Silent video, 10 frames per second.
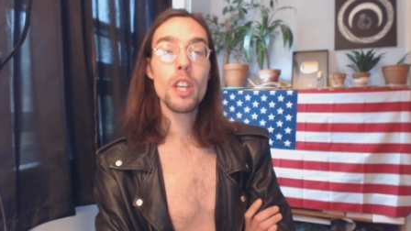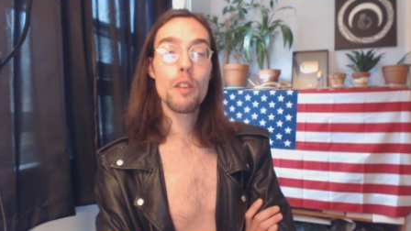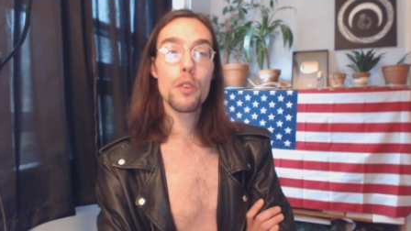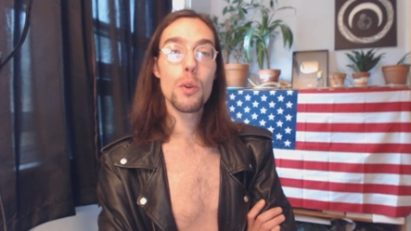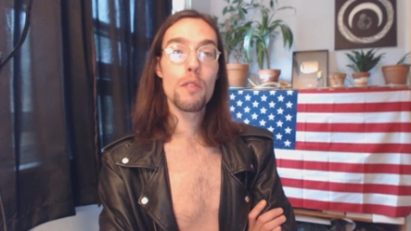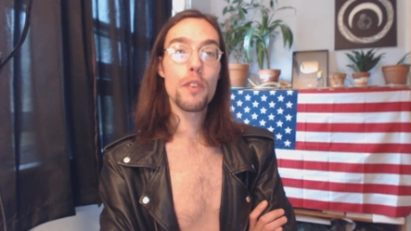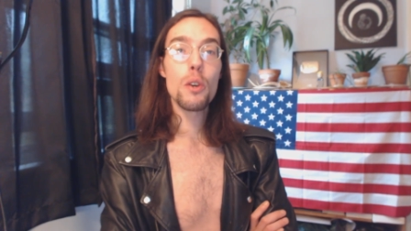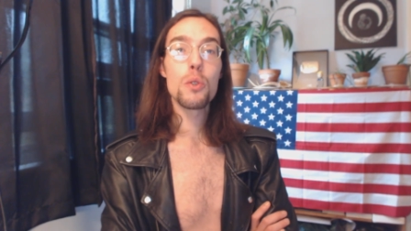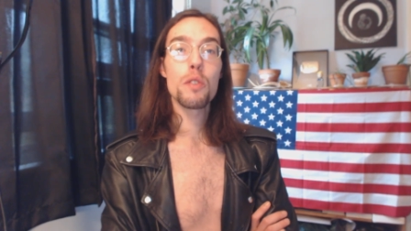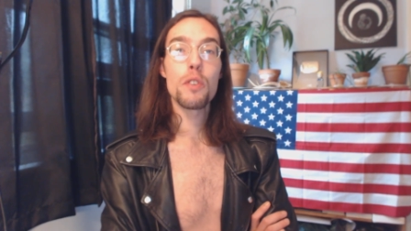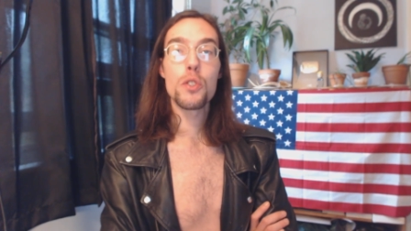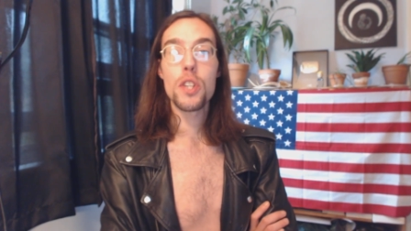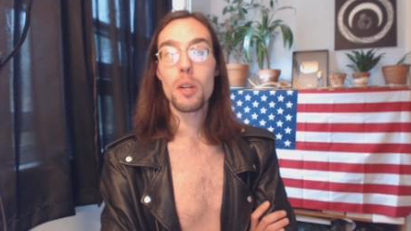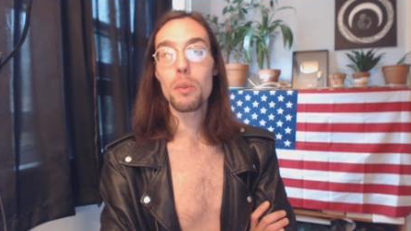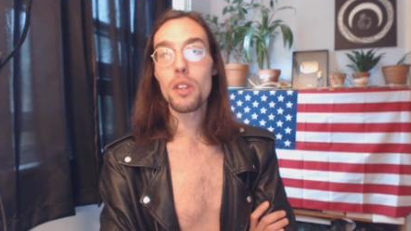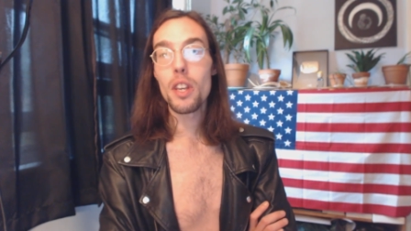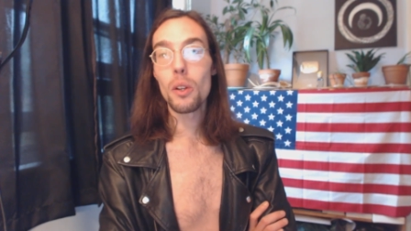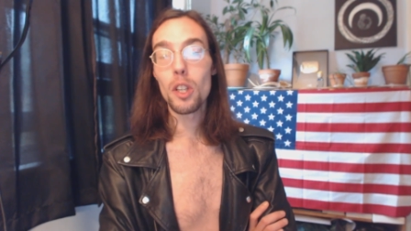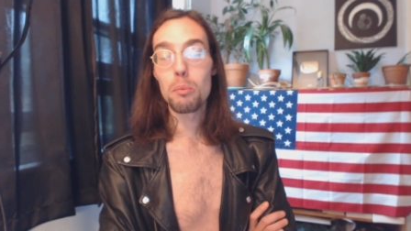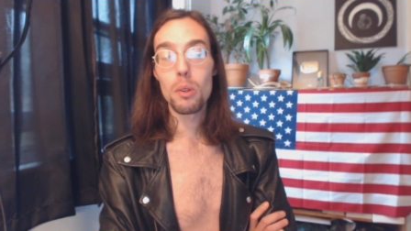If you refuse, if you stick with the
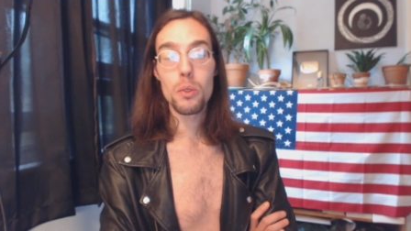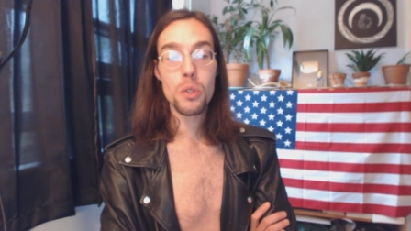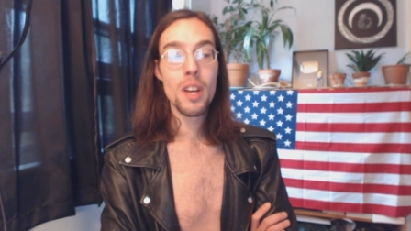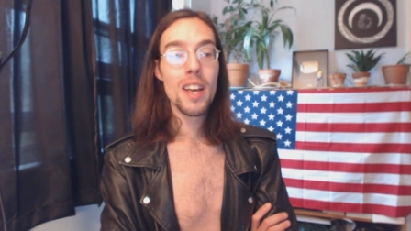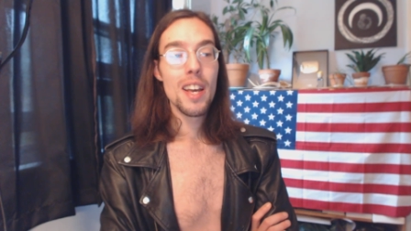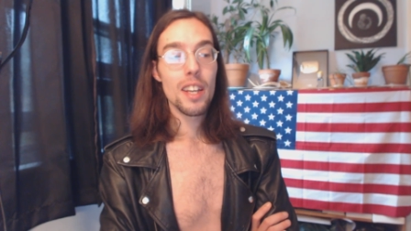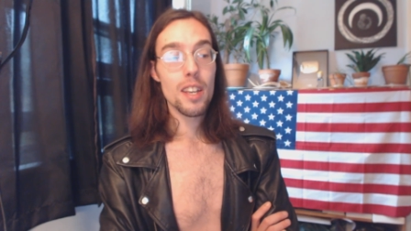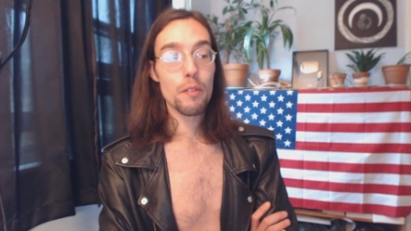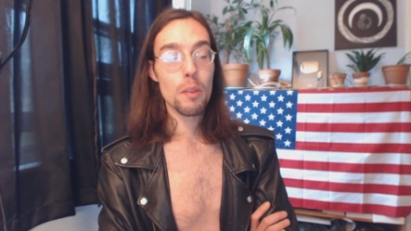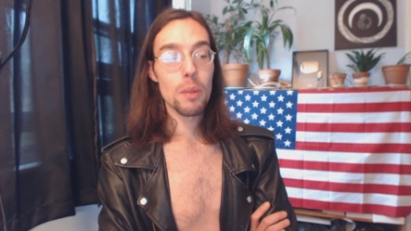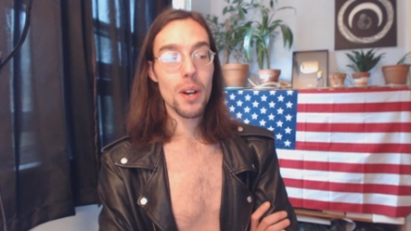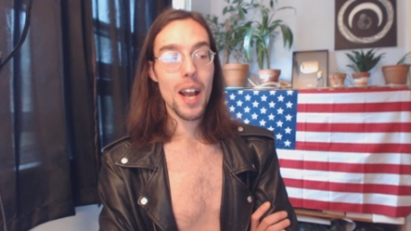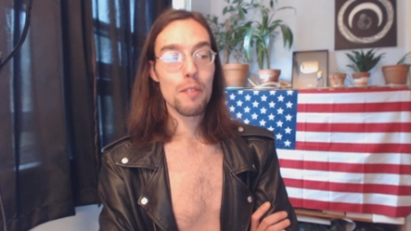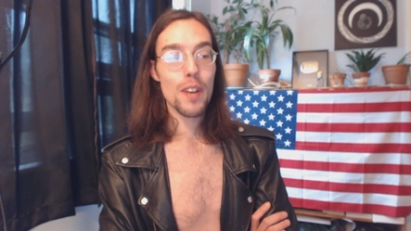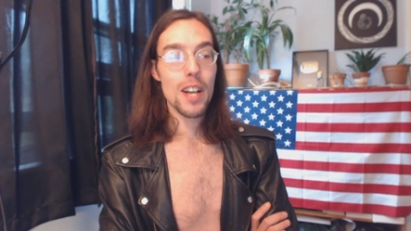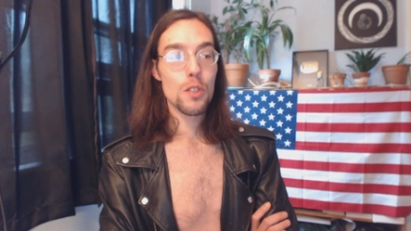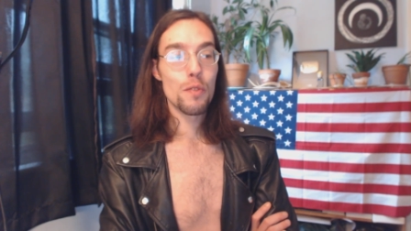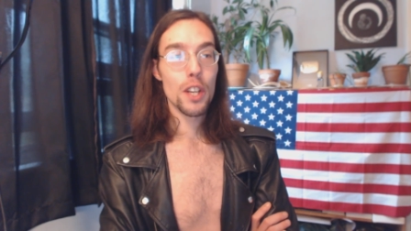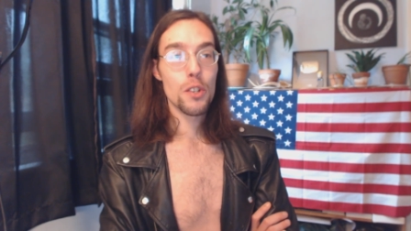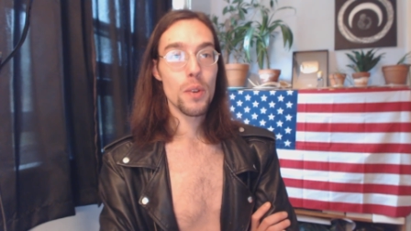neoliberals, give them their half-assed
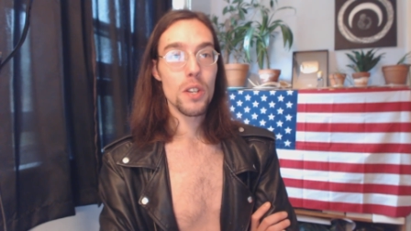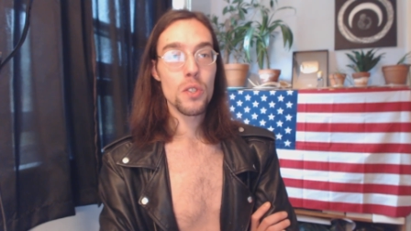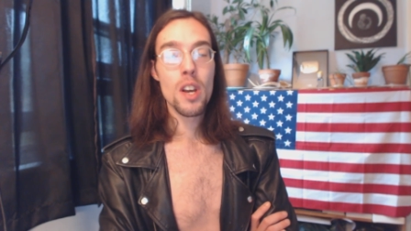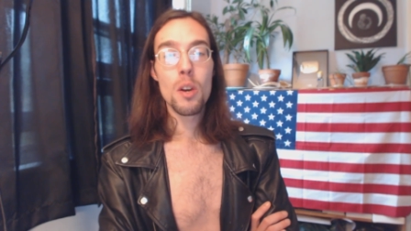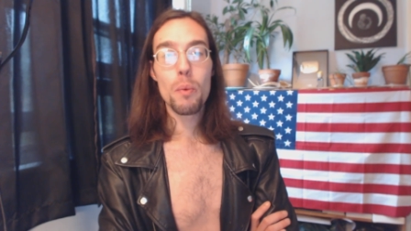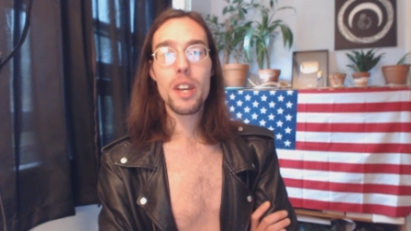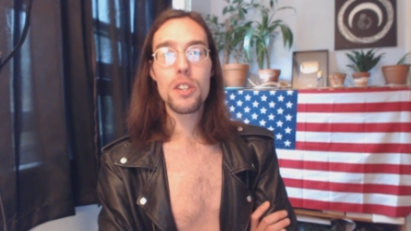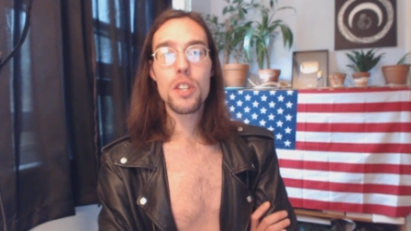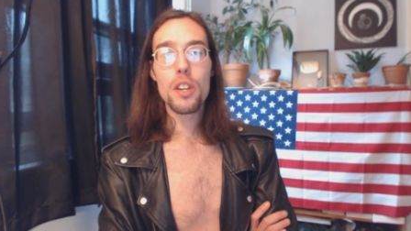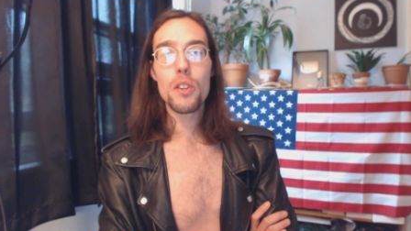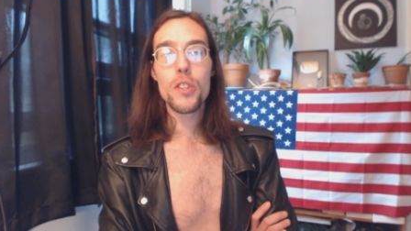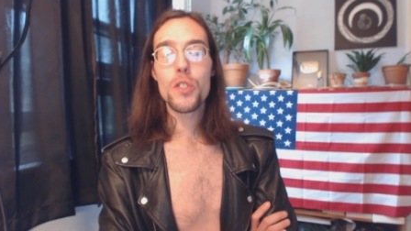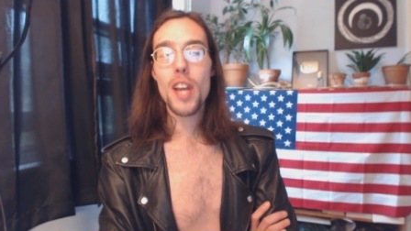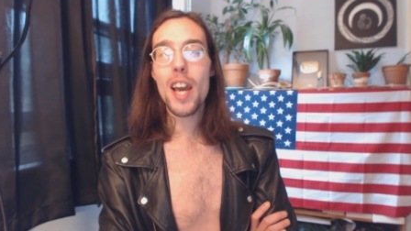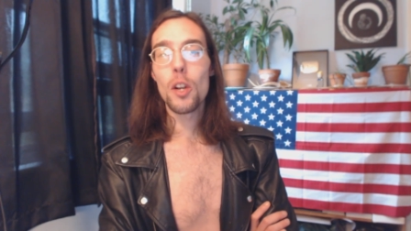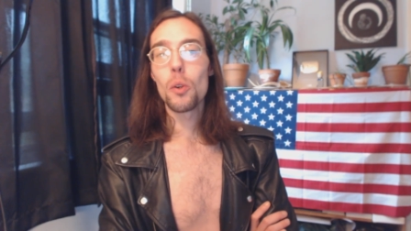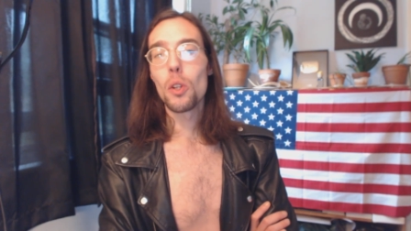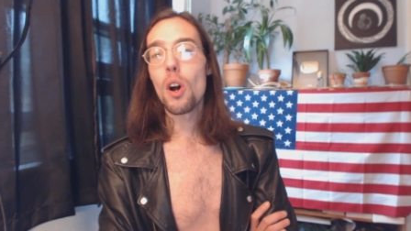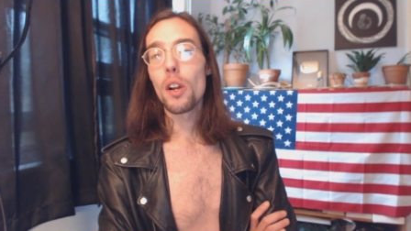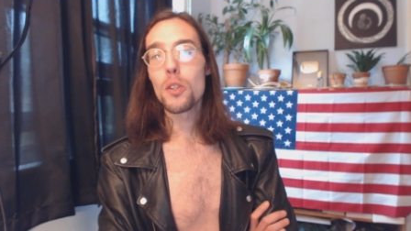victories, we continue to stagger
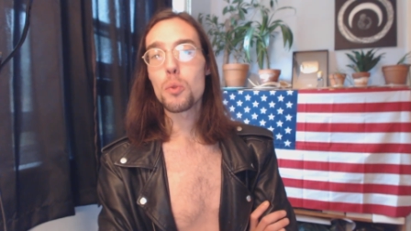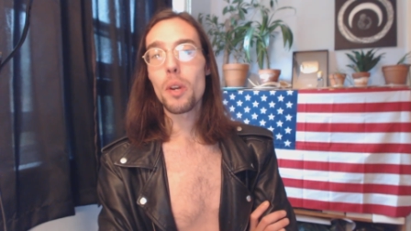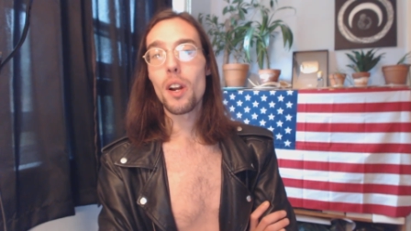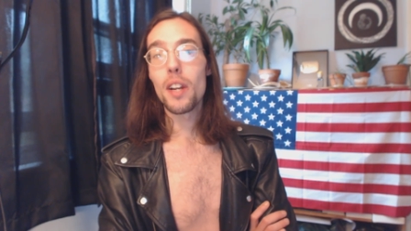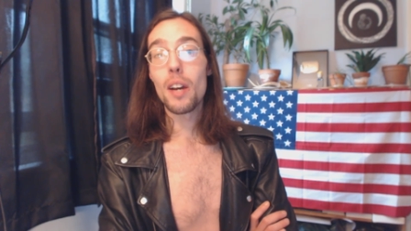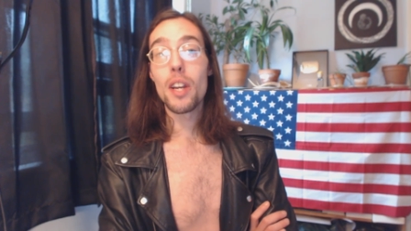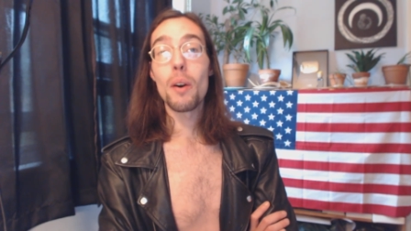along as we are now.